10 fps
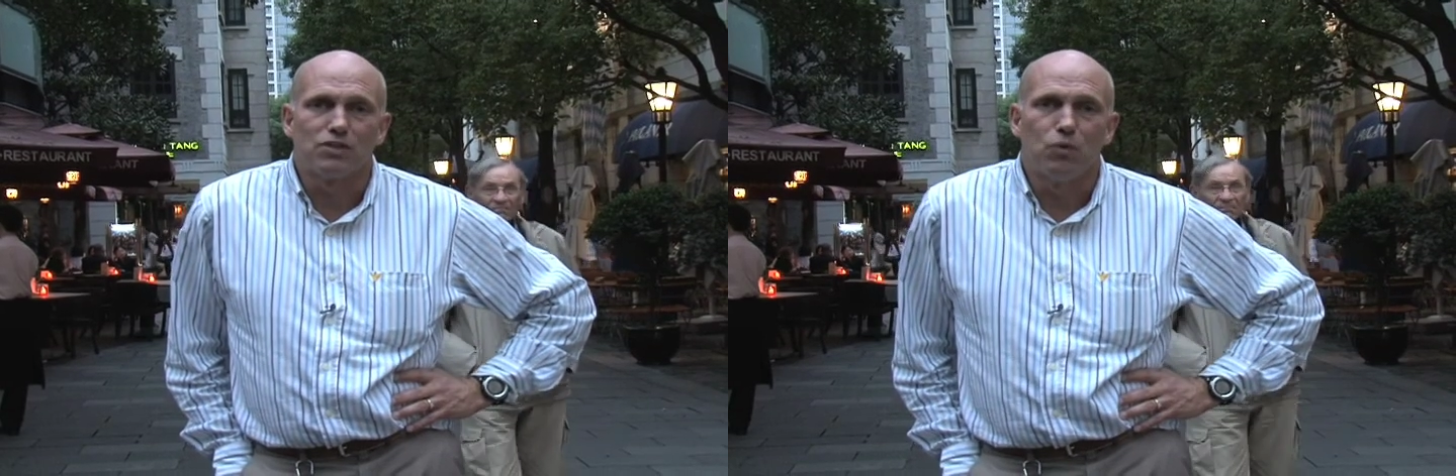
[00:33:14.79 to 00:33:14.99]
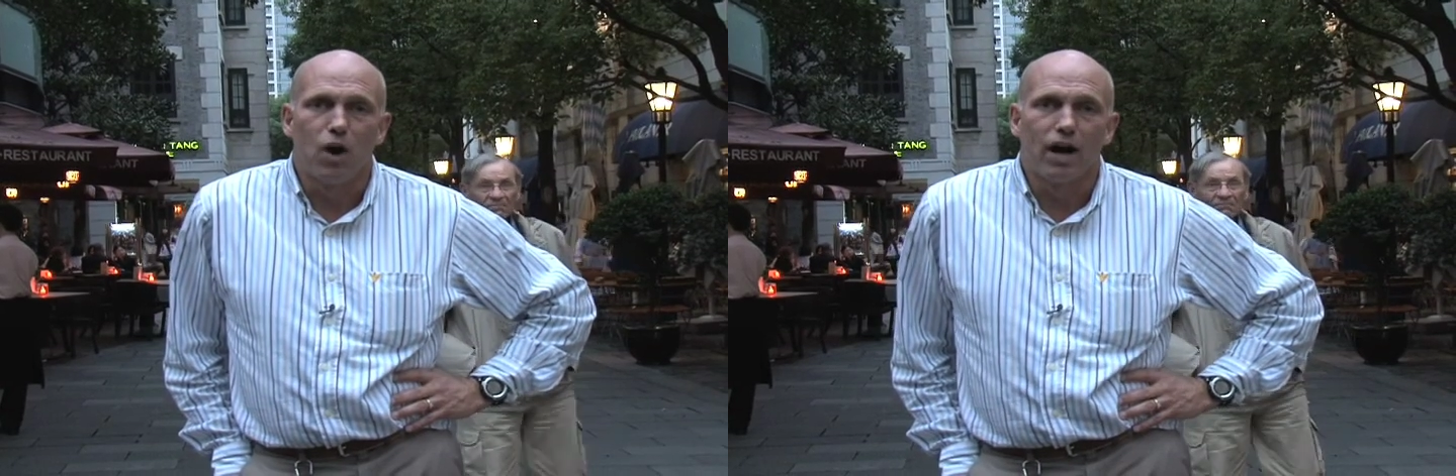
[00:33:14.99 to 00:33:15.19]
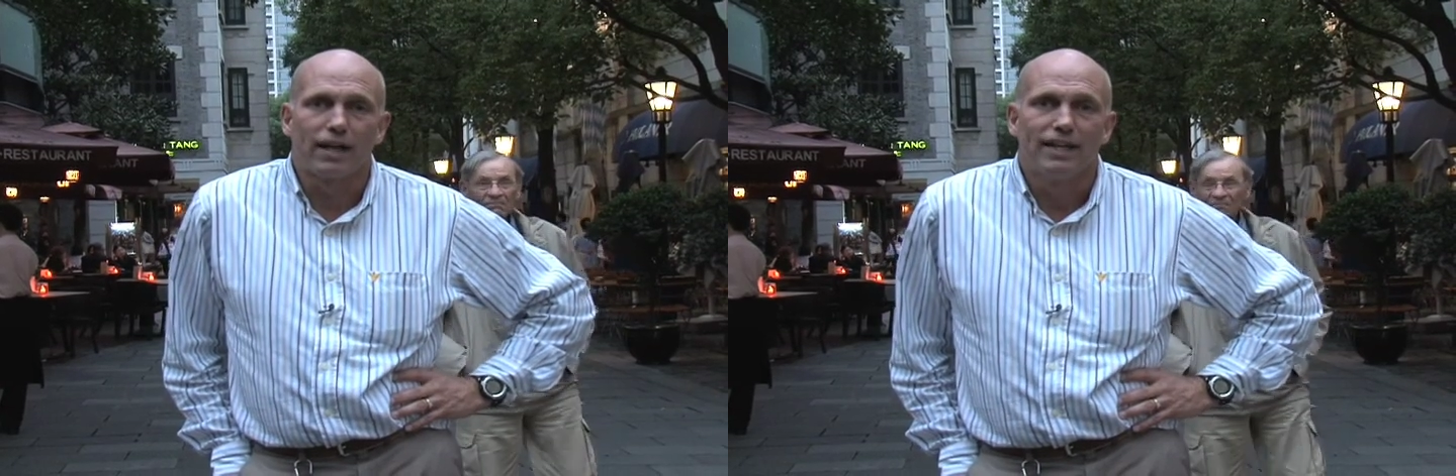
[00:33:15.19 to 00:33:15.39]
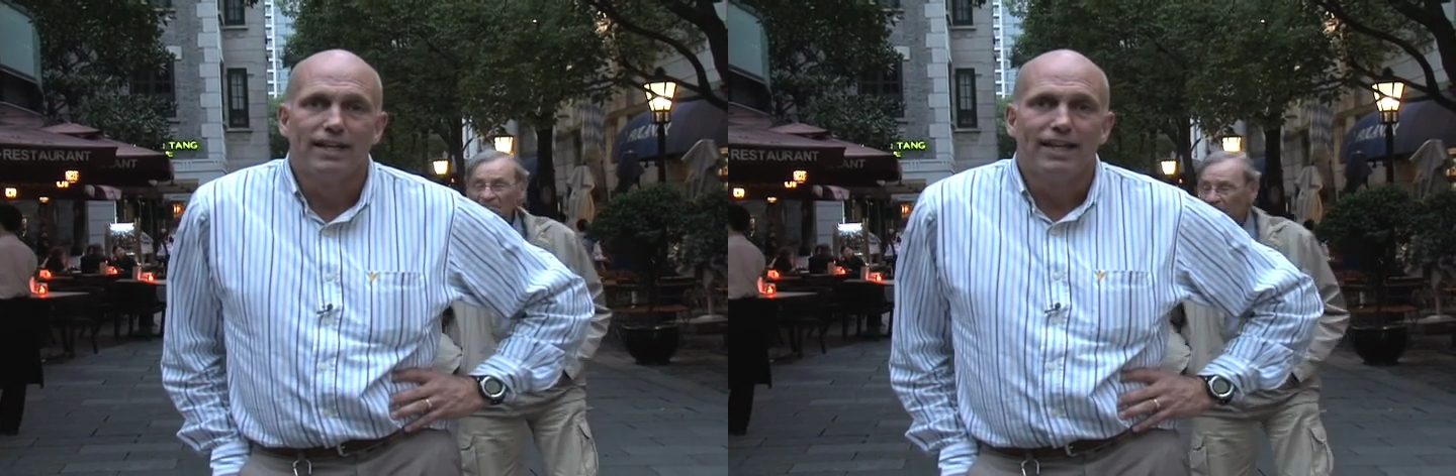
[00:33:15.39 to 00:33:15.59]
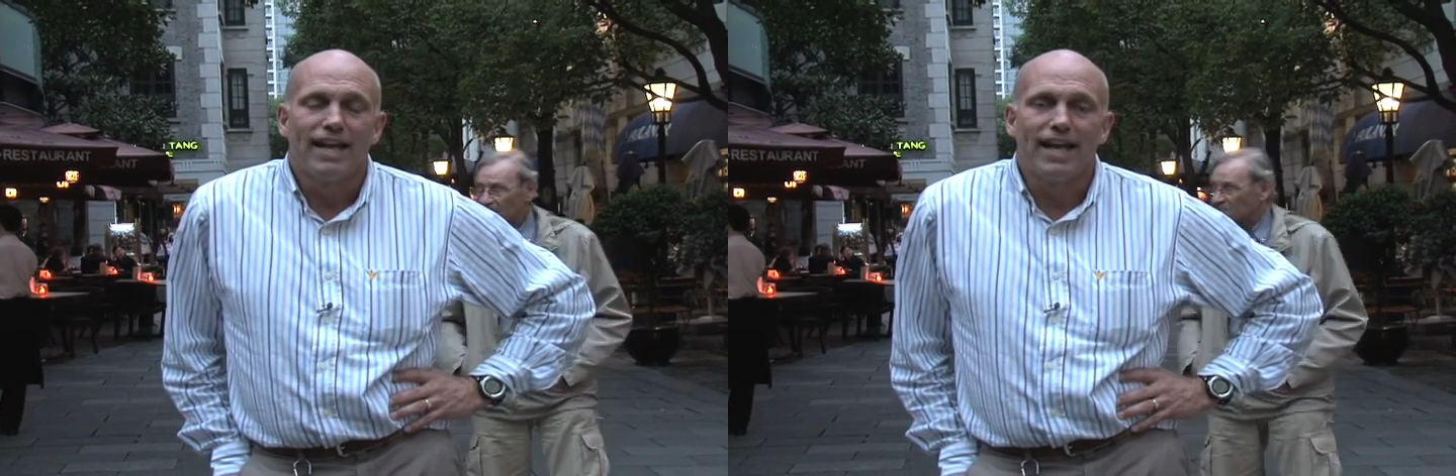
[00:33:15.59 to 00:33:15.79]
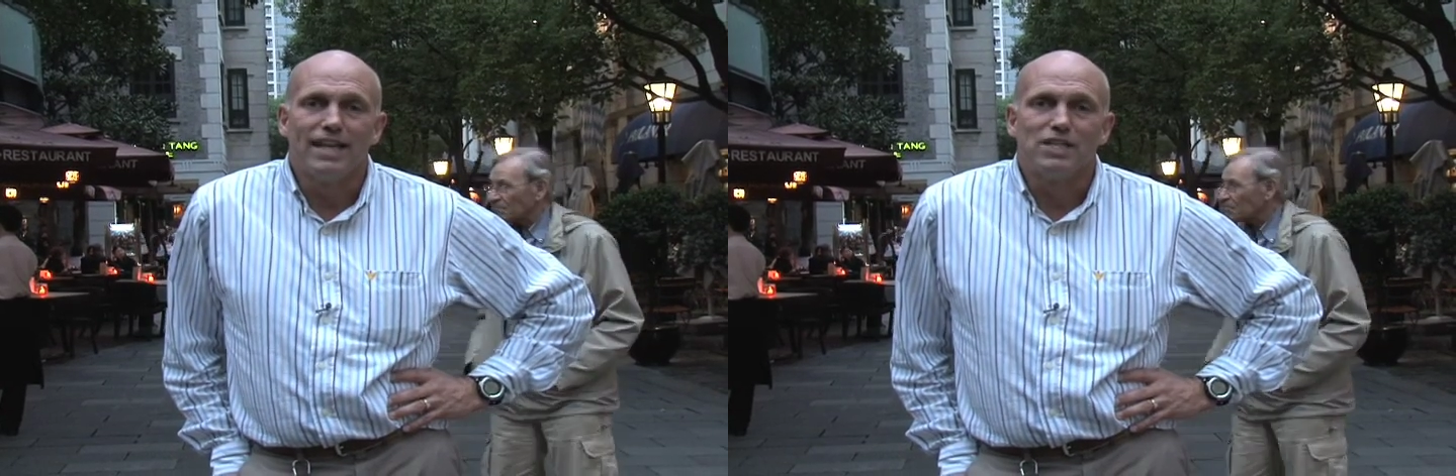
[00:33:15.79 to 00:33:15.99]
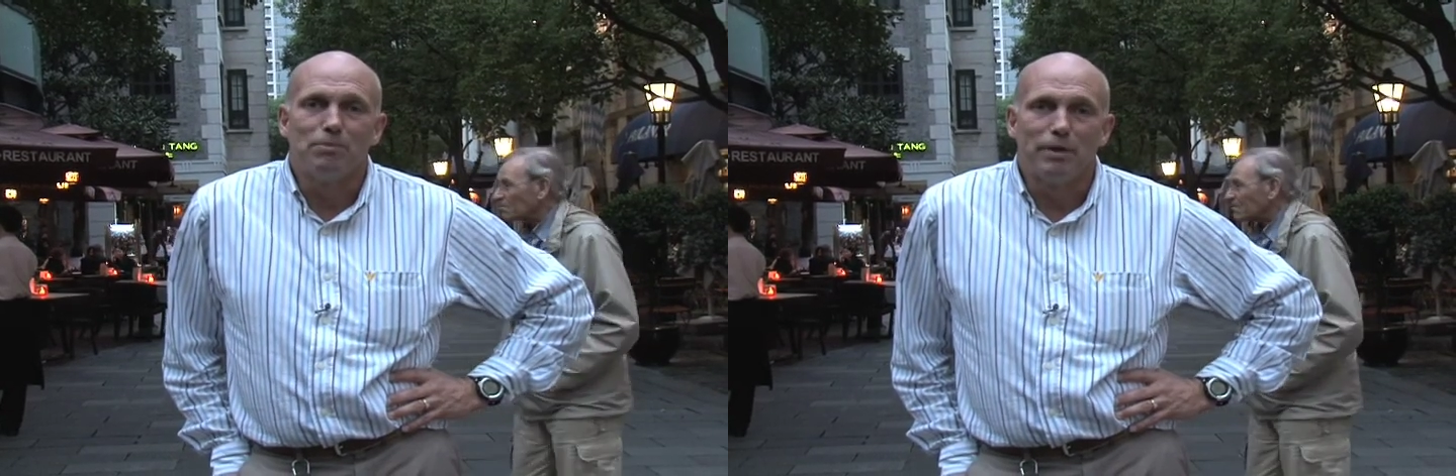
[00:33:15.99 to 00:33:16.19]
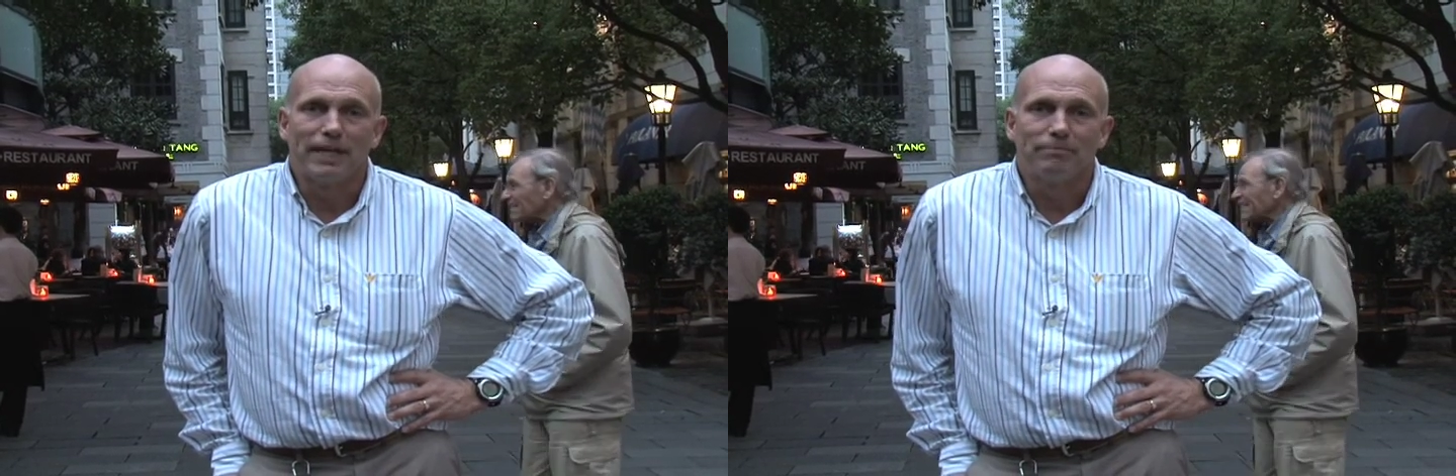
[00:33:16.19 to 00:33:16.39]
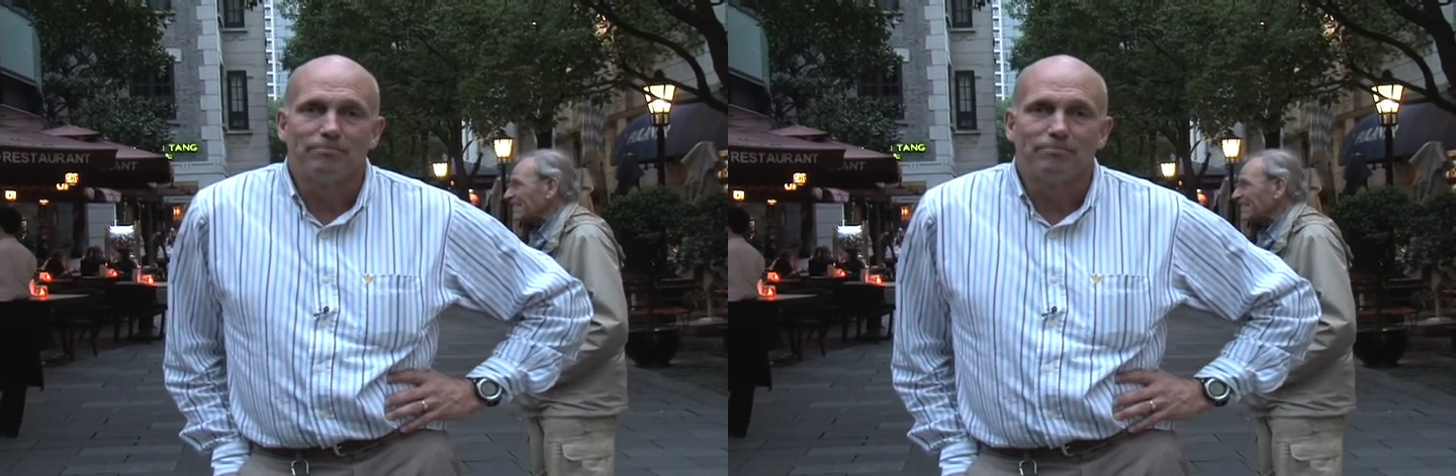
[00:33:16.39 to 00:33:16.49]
to walk and to be.